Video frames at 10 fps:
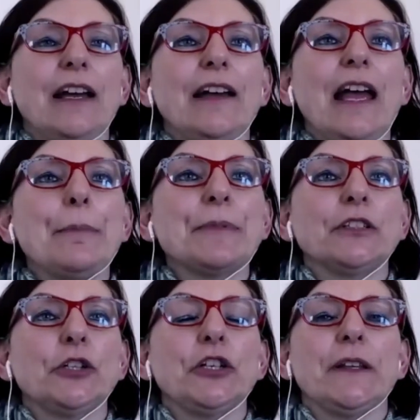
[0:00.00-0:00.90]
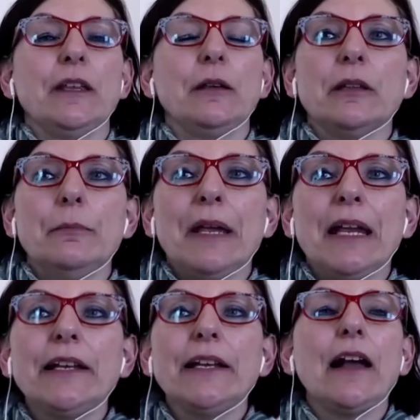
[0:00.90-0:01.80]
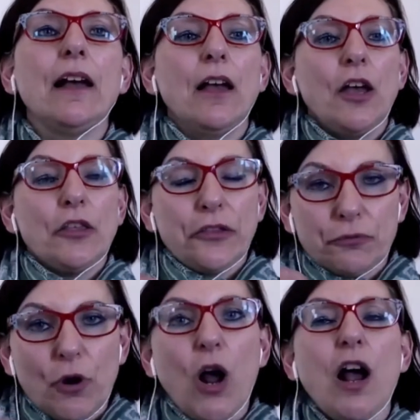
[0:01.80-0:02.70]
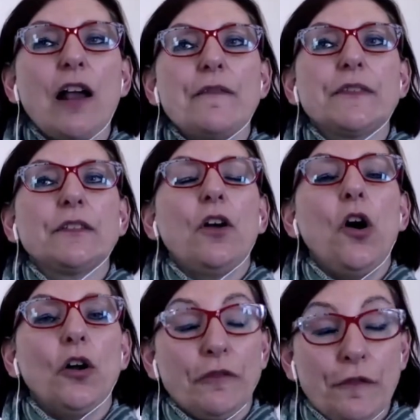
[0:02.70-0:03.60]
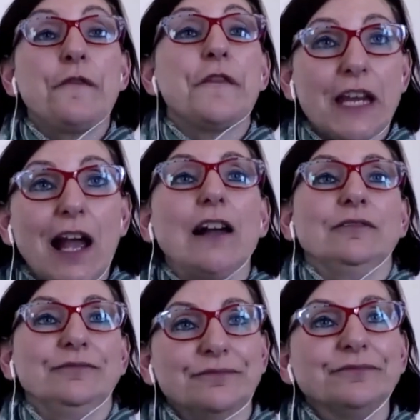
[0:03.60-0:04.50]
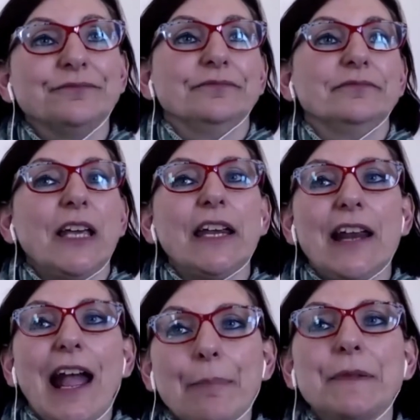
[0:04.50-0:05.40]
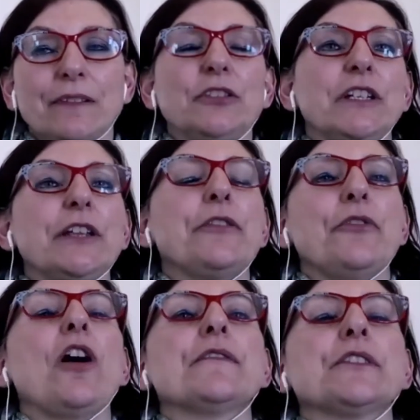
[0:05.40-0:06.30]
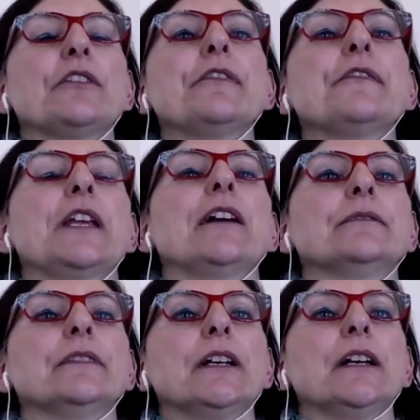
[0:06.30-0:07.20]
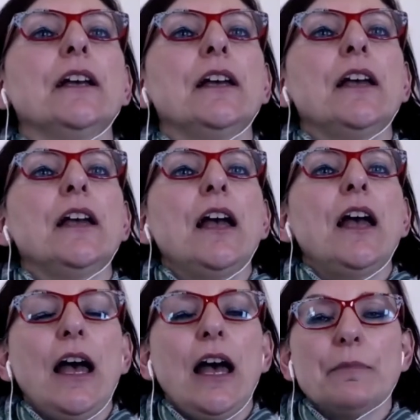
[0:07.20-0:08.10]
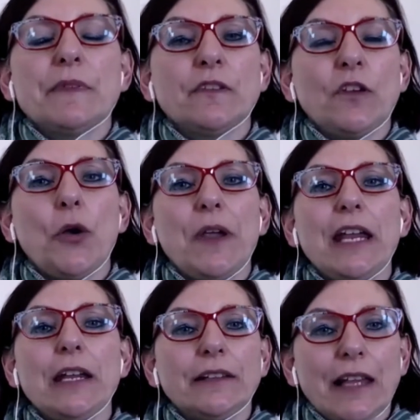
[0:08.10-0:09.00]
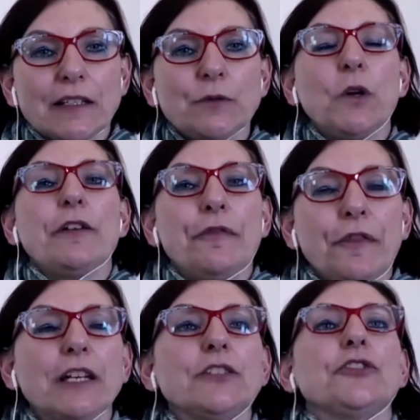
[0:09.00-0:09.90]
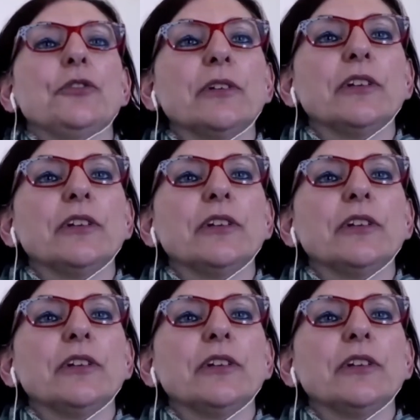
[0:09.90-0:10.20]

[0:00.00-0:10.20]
Absolutely. The, the media thrives on fear it absolutely thrives on fear. Um, so it, that's what it feeds you.